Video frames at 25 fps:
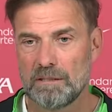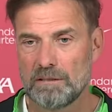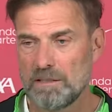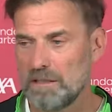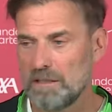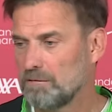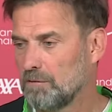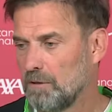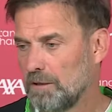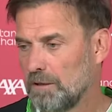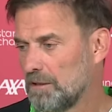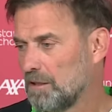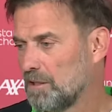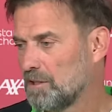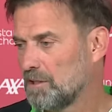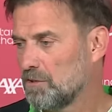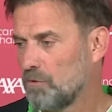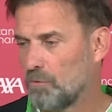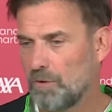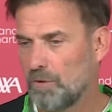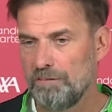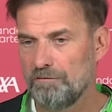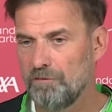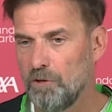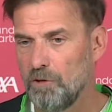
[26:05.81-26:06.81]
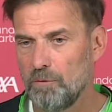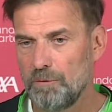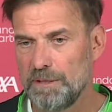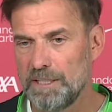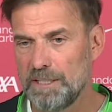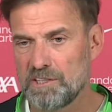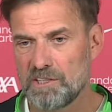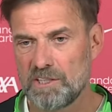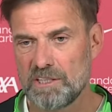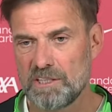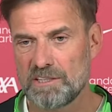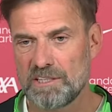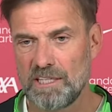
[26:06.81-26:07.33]
I just want this 3-4
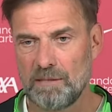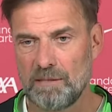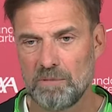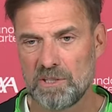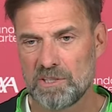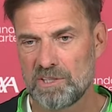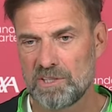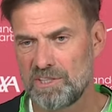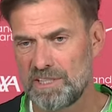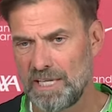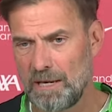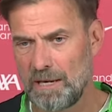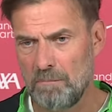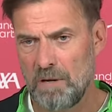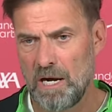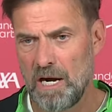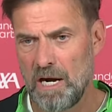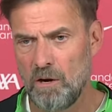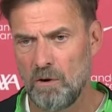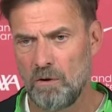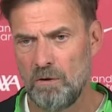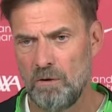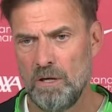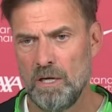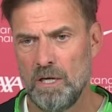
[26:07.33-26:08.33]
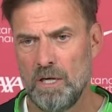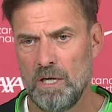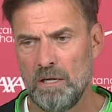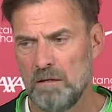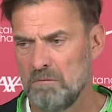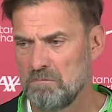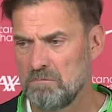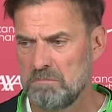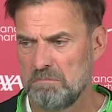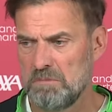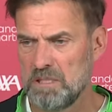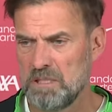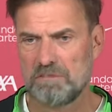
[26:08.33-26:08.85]
weeks in the summer somehow
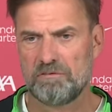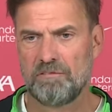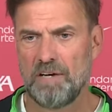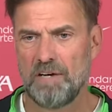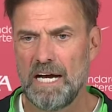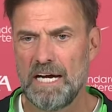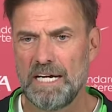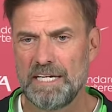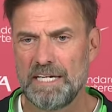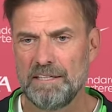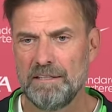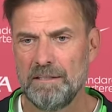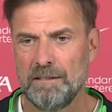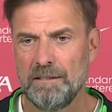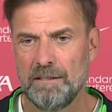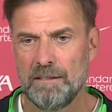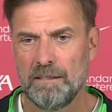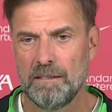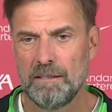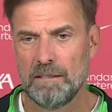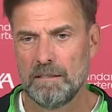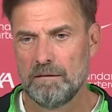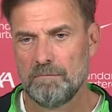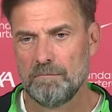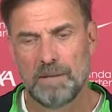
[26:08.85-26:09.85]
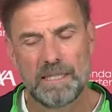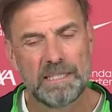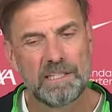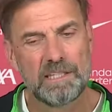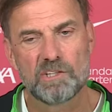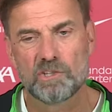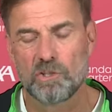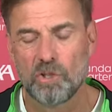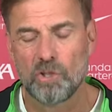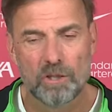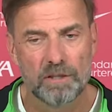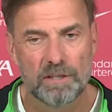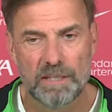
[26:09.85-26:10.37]
is fine, but
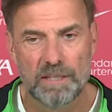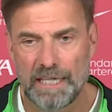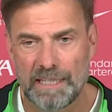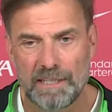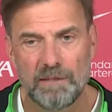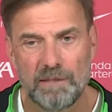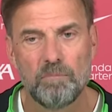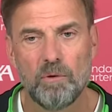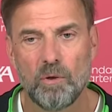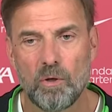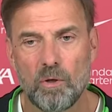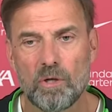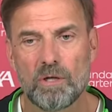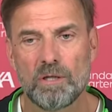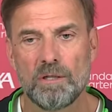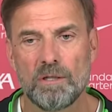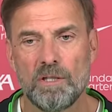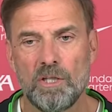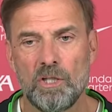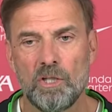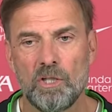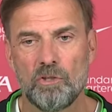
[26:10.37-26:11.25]
it's not anymore.